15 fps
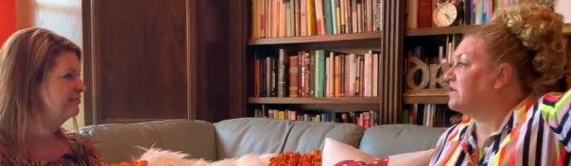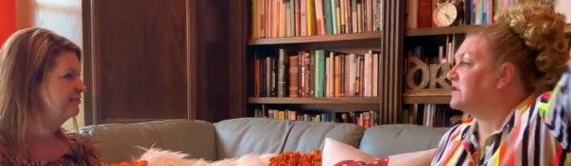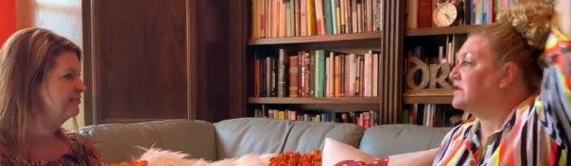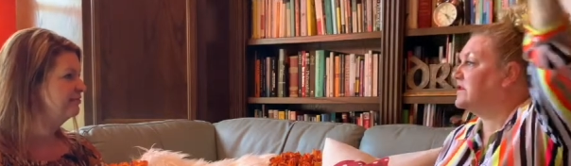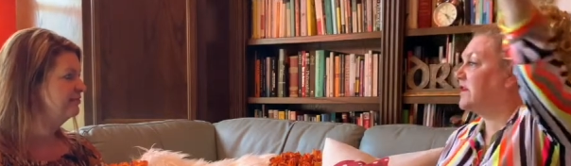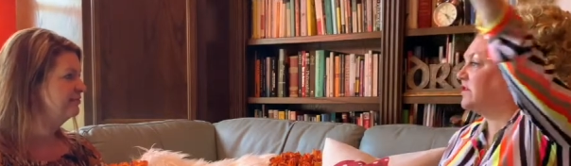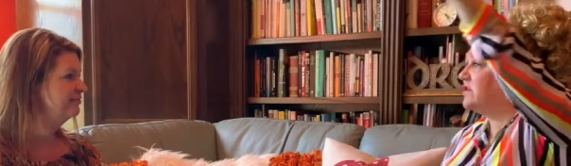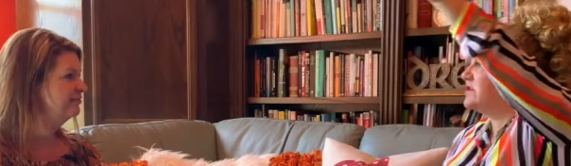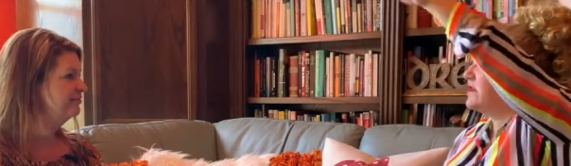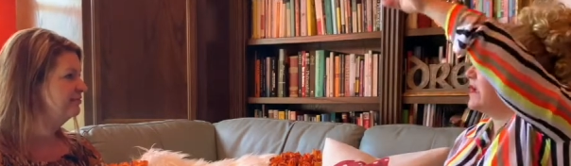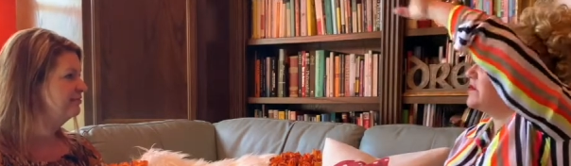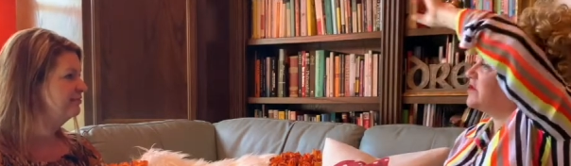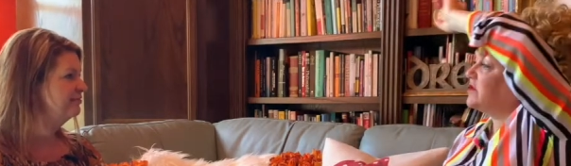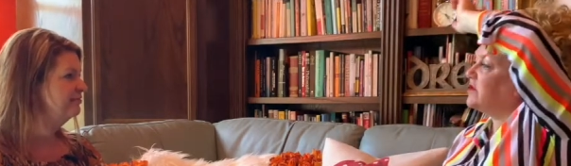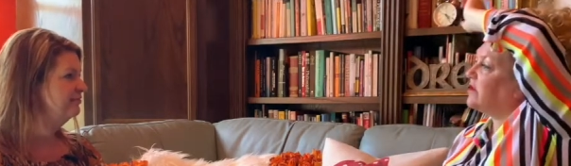Speaker 1: center
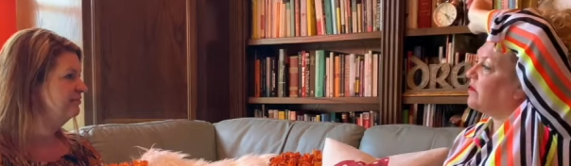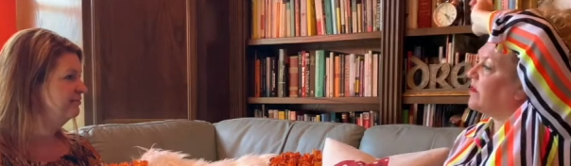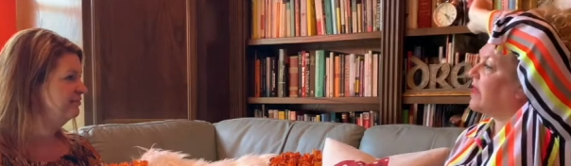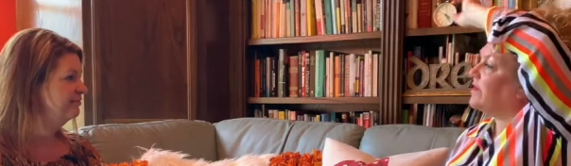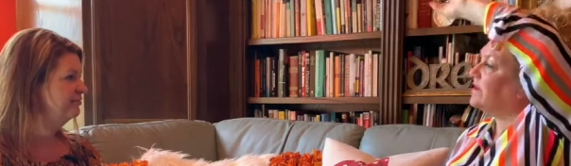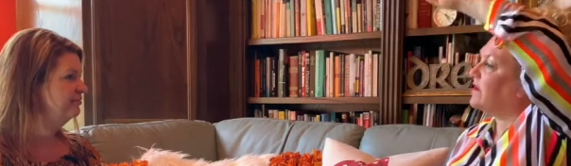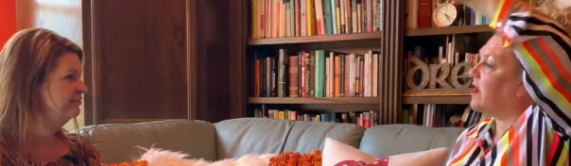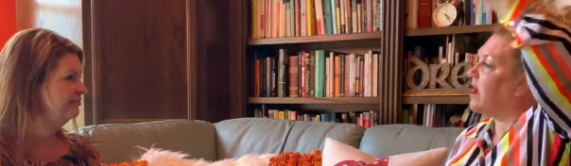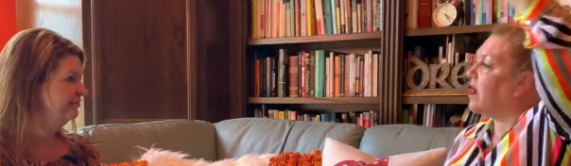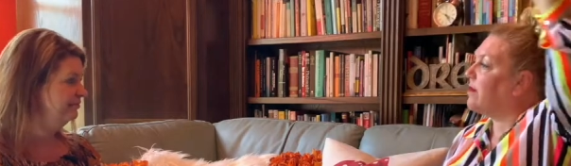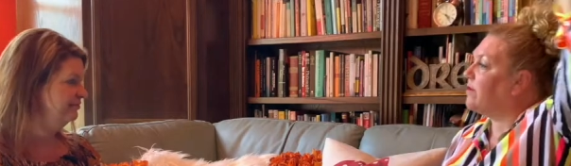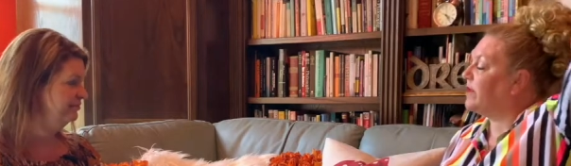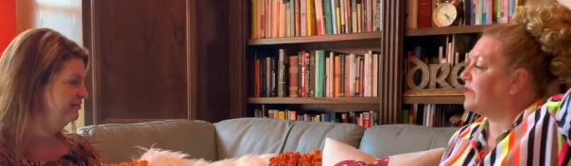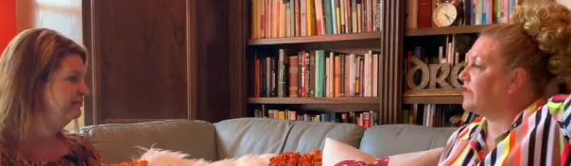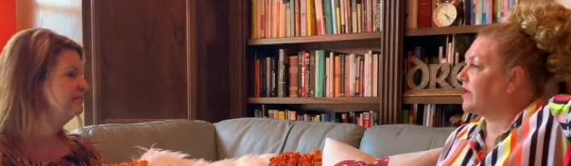section around the top
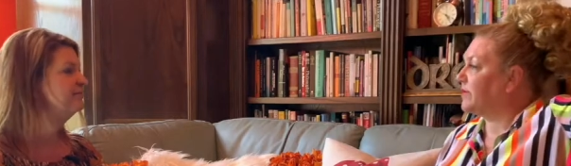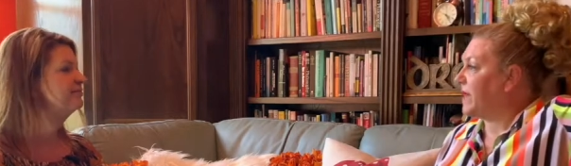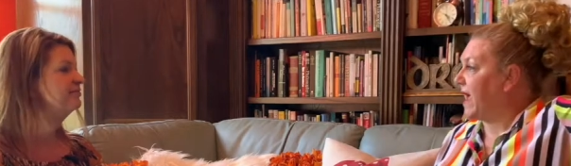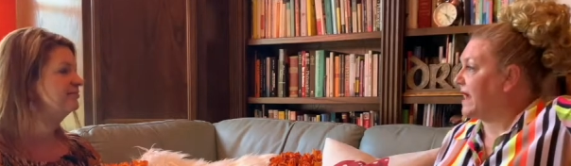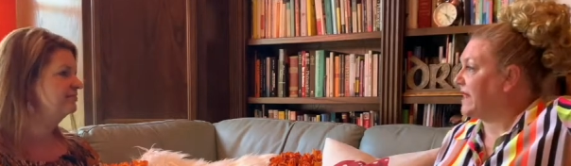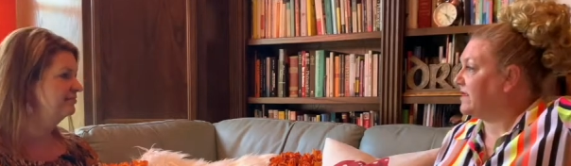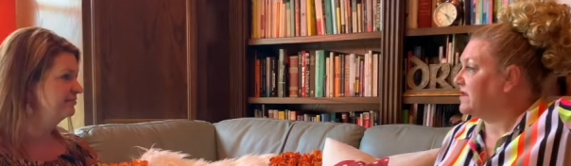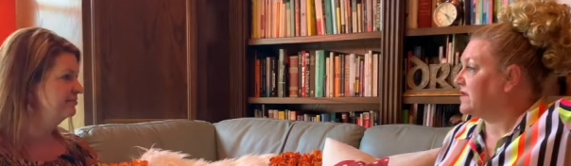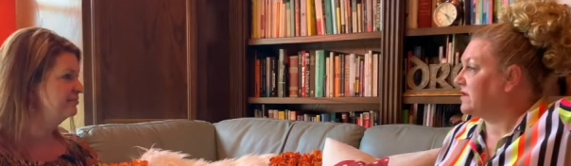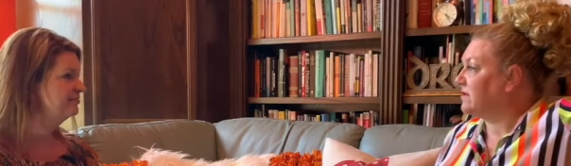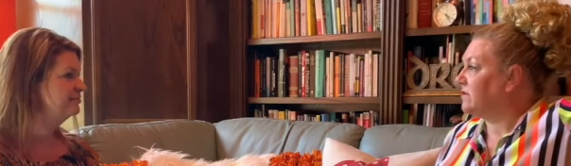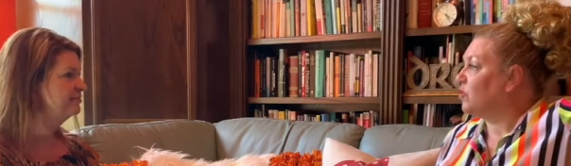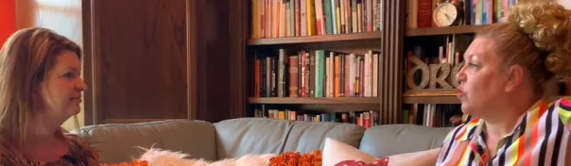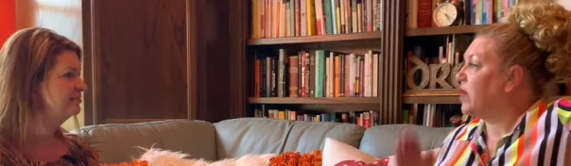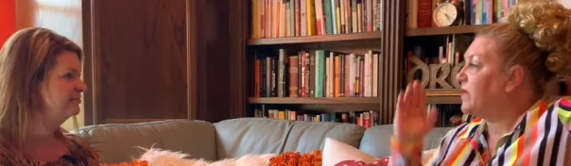mm-hmm. with their paintings
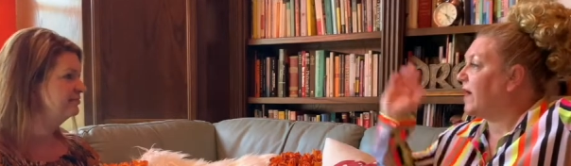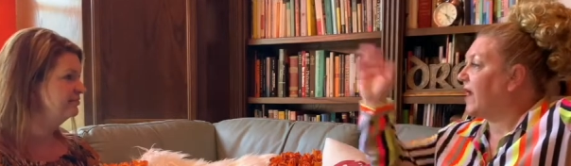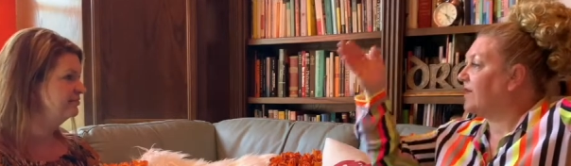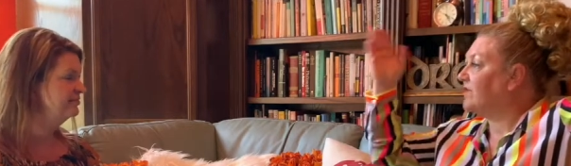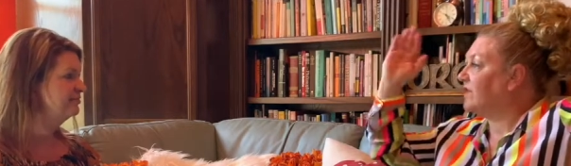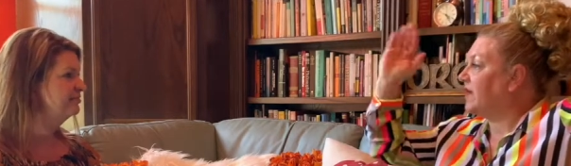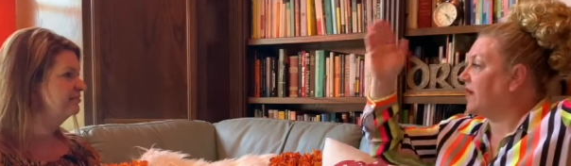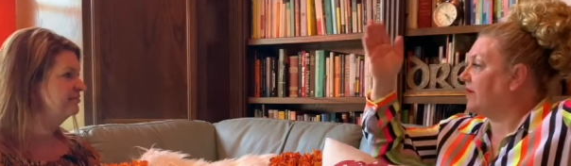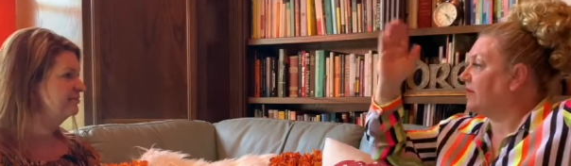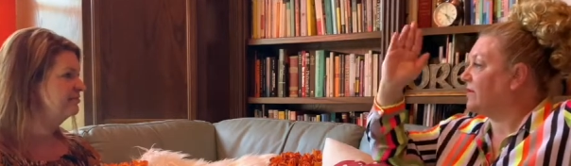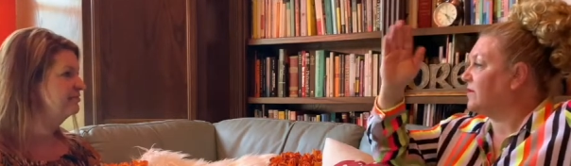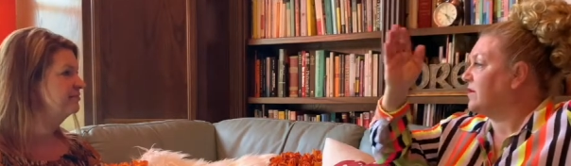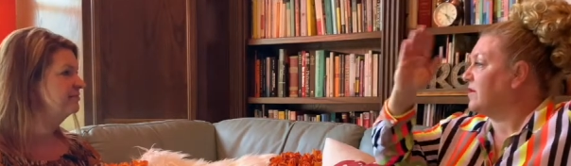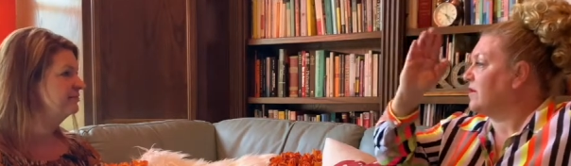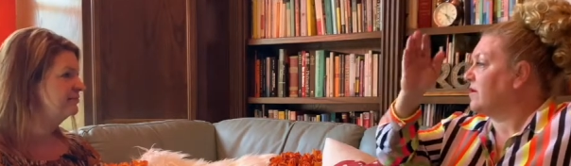one right after the other